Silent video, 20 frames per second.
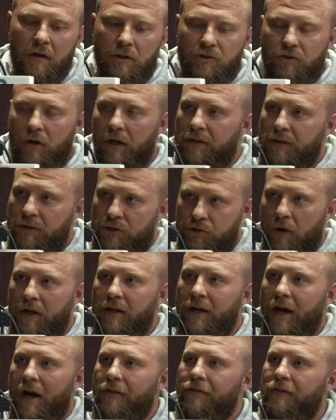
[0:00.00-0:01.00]
trying to
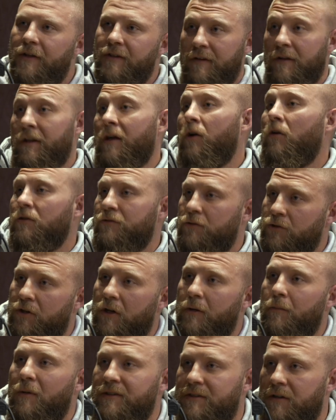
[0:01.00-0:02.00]
train athletes, and then also
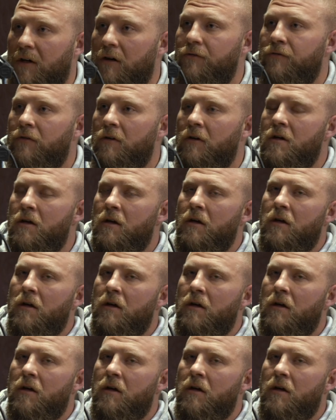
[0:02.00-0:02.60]
train myself.